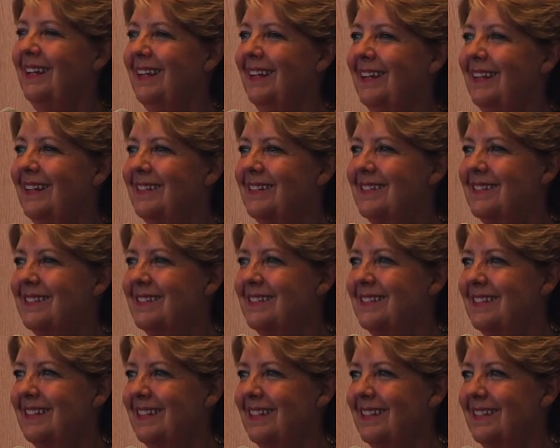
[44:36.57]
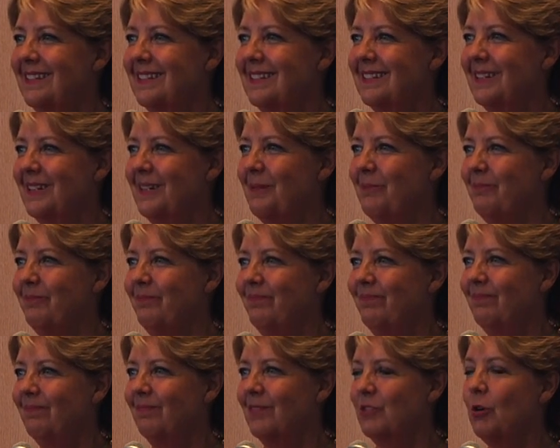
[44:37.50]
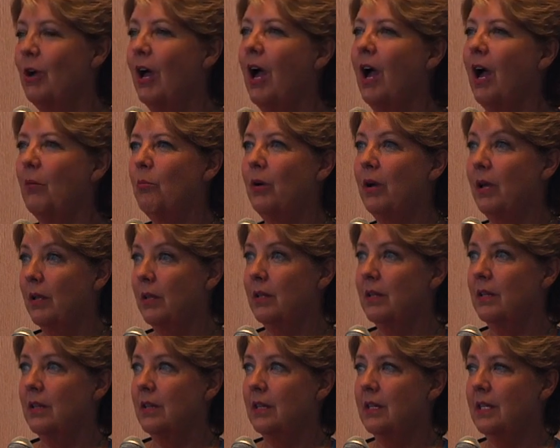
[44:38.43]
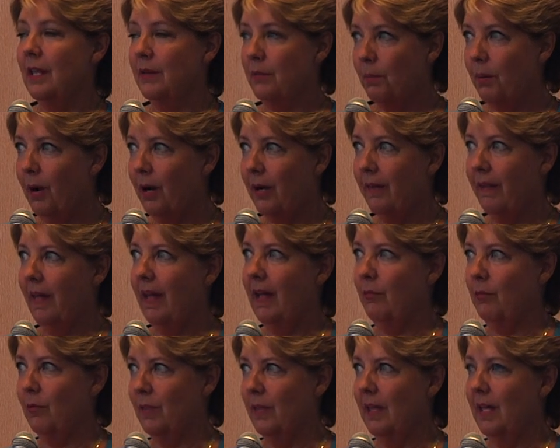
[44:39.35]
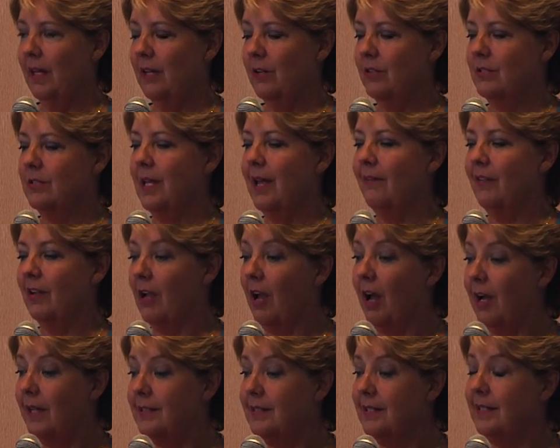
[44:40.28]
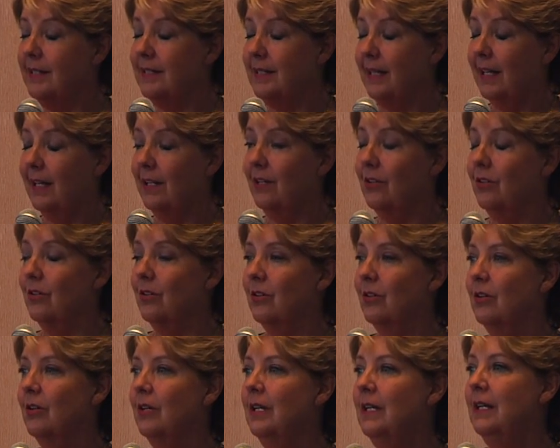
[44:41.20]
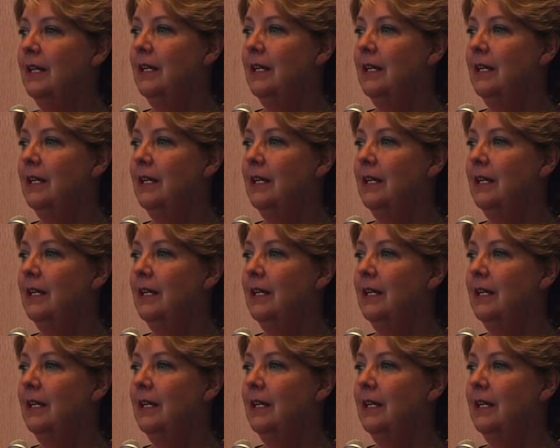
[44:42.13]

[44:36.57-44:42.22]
it's, it's um, so I, what, the other part of that with the editors, I have a content editor,